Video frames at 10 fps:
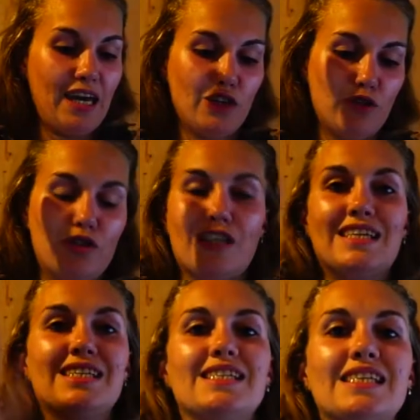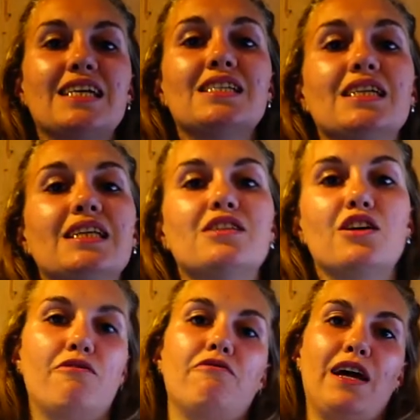use this 60 litre
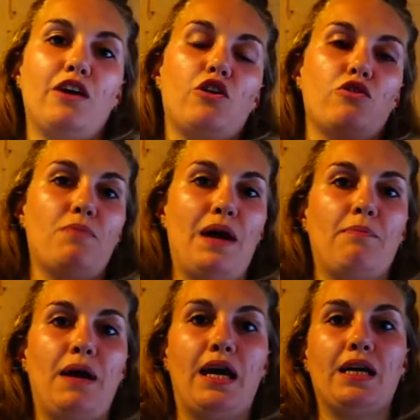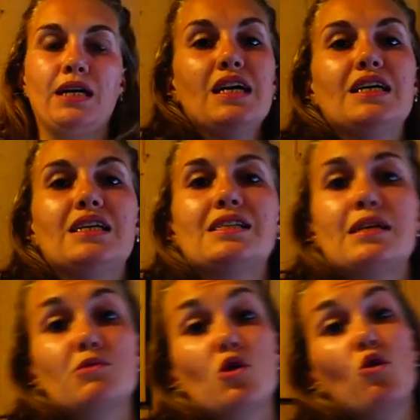Vango backpack. It
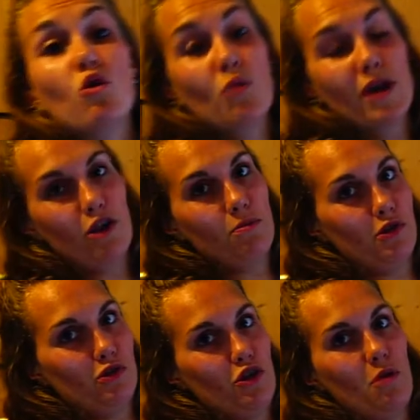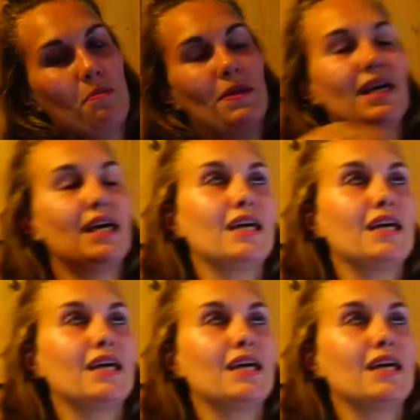zips all the way open on top, making